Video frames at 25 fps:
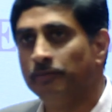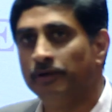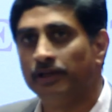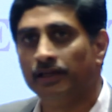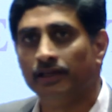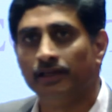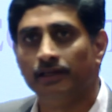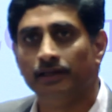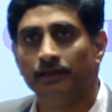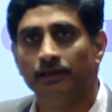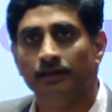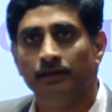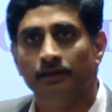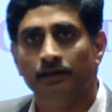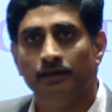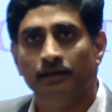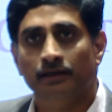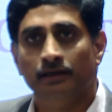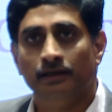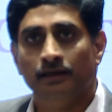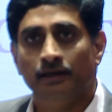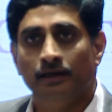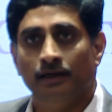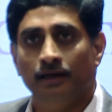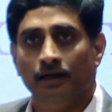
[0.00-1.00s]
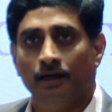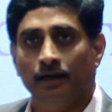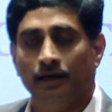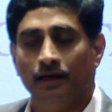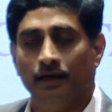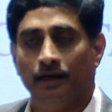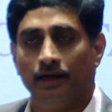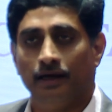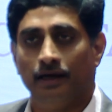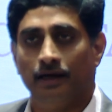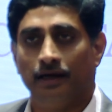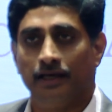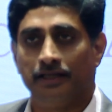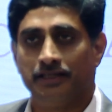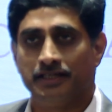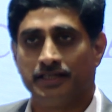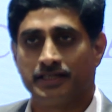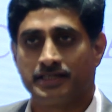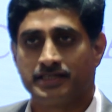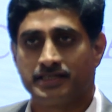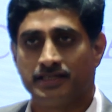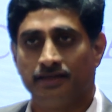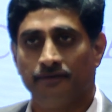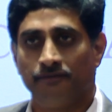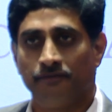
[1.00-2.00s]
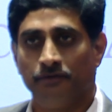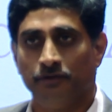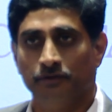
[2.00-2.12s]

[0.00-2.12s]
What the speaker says: to me, just say a